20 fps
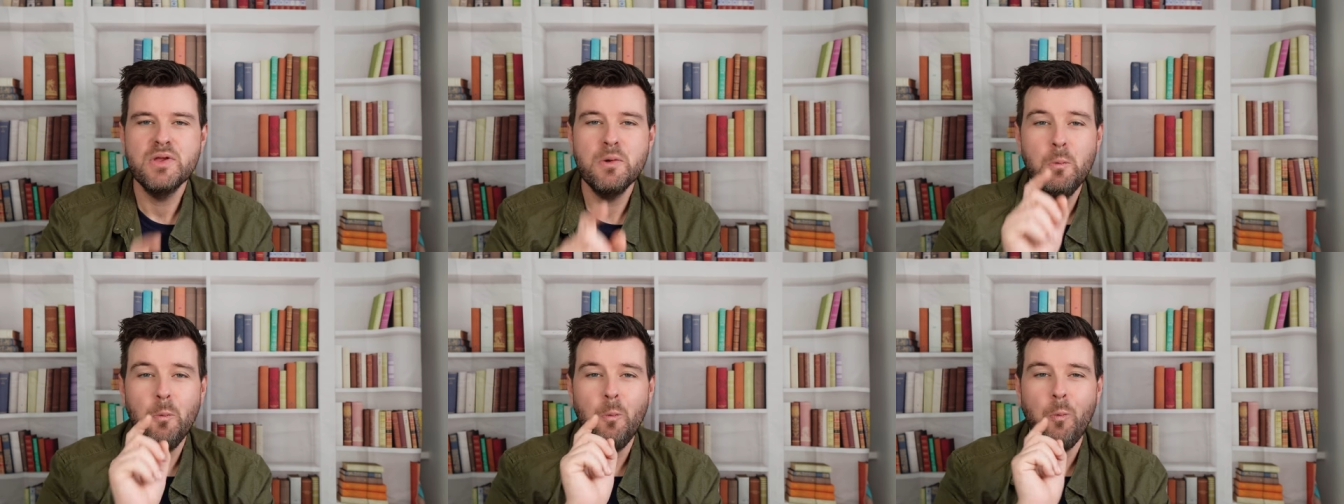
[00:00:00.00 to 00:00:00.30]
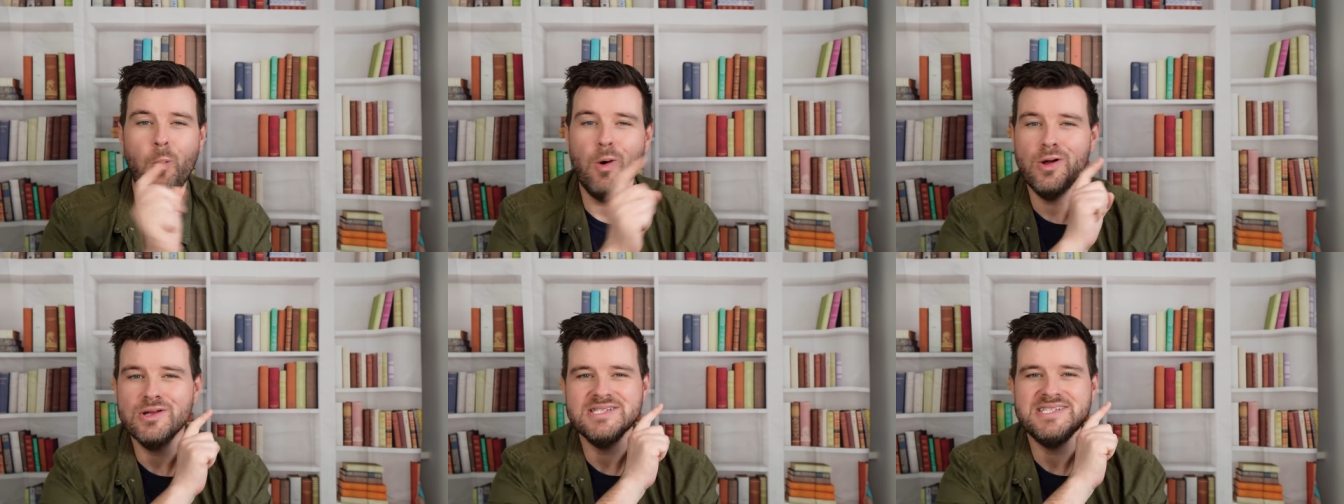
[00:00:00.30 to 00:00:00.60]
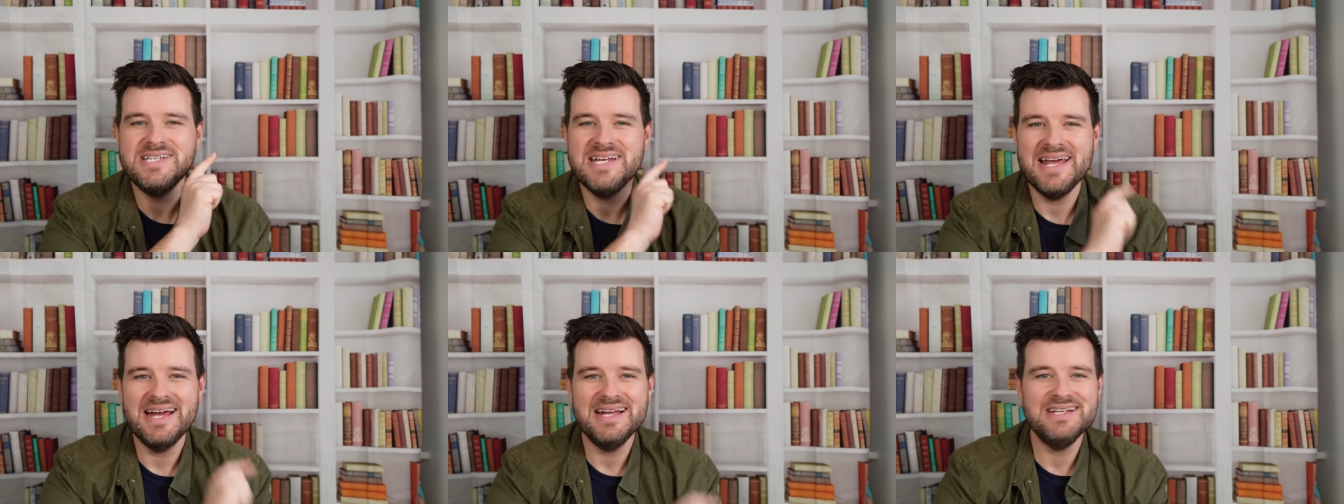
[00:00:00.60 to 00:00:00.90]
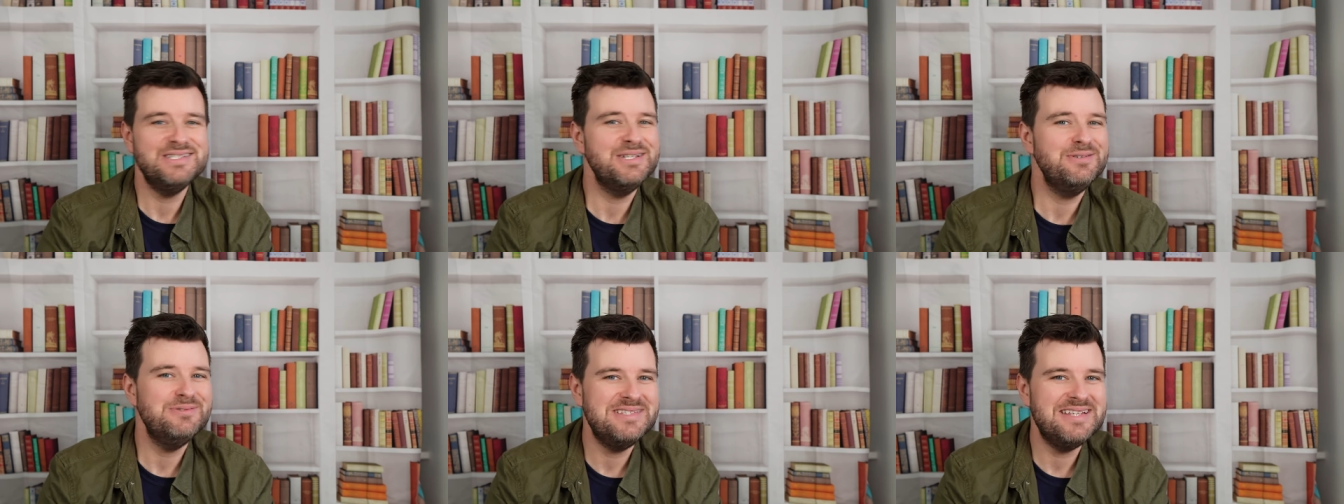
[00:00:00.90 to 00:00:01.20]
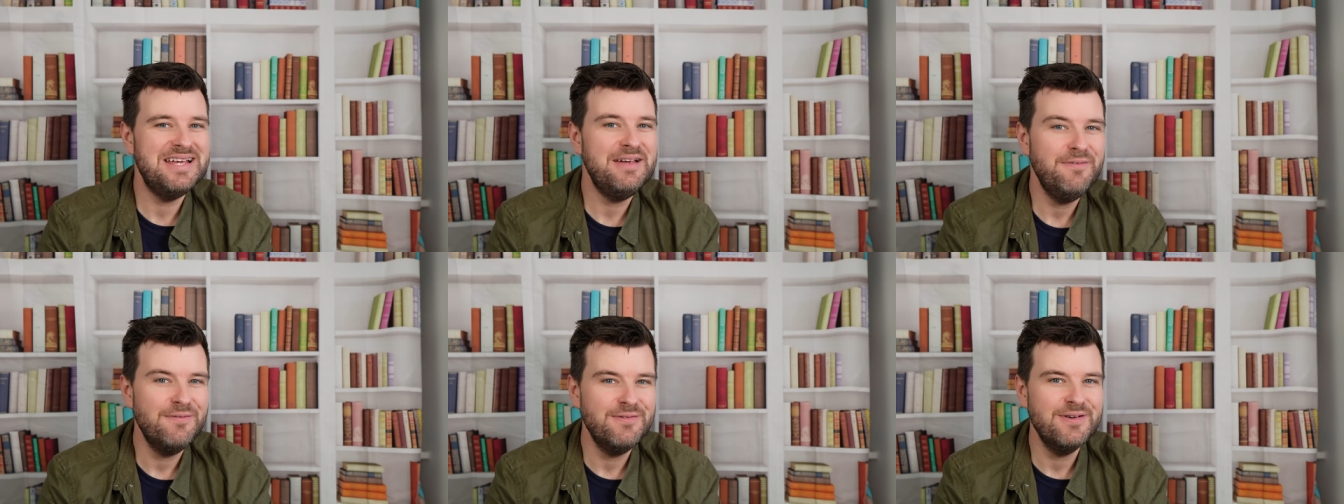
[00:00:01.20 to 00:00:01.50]
what did I do
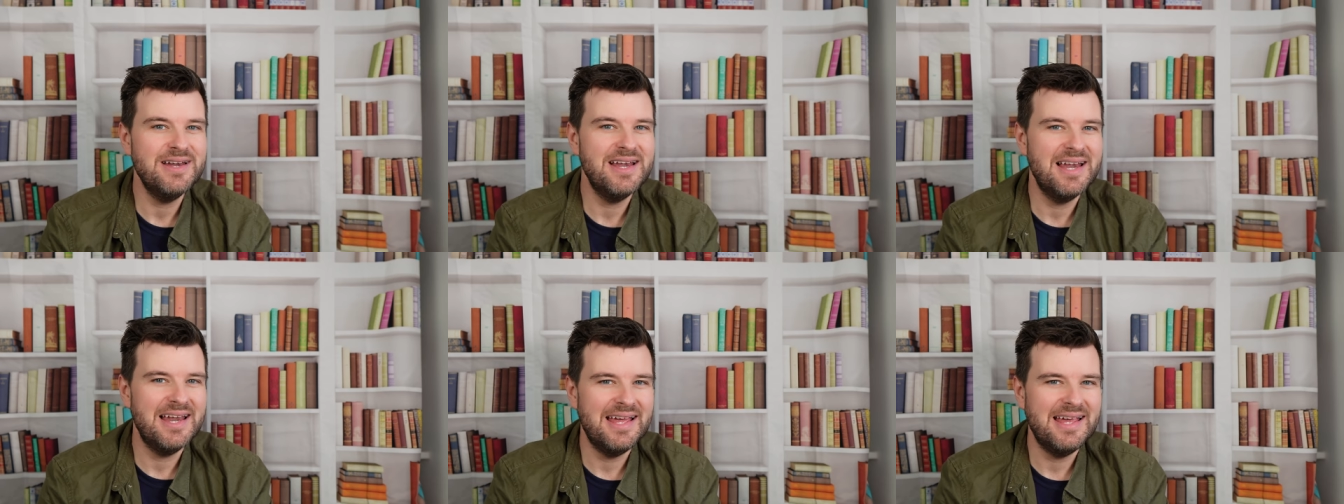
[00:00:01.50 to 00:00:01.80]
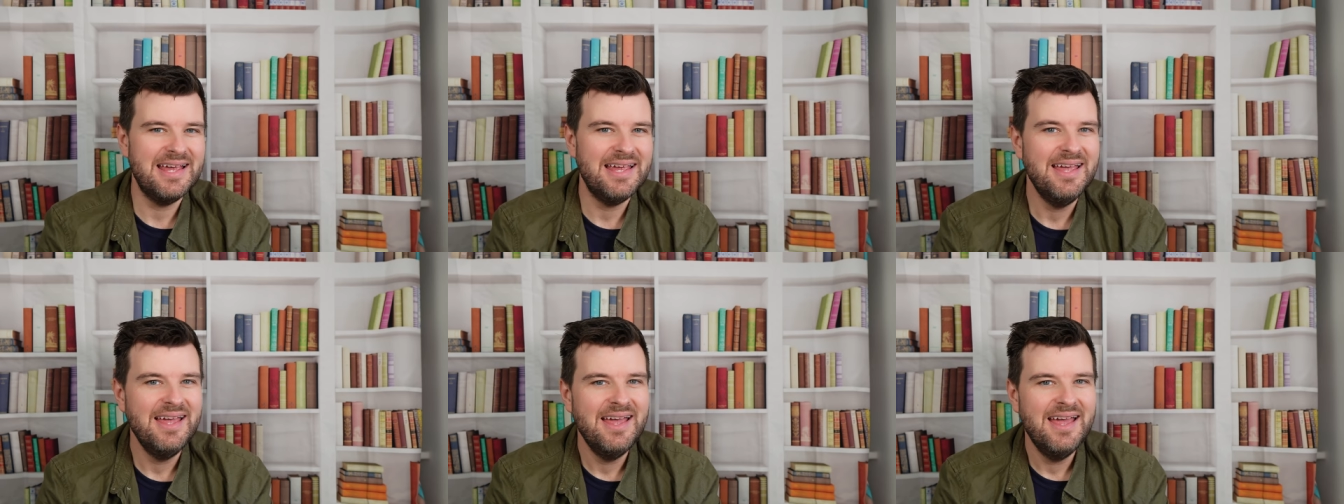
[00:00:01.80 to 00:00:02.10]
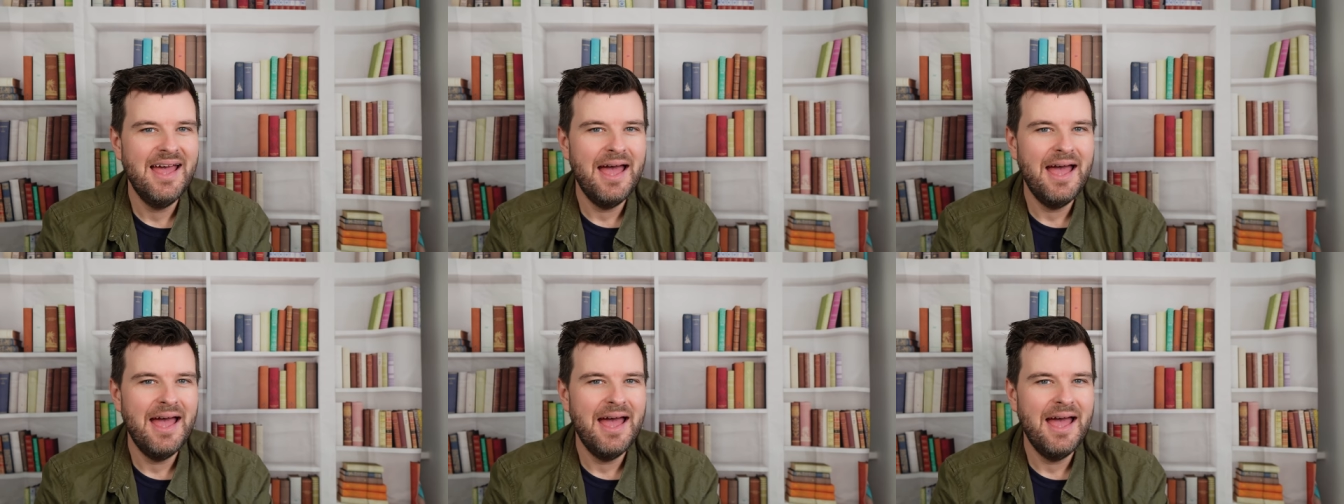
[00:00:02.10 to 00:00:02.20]
differently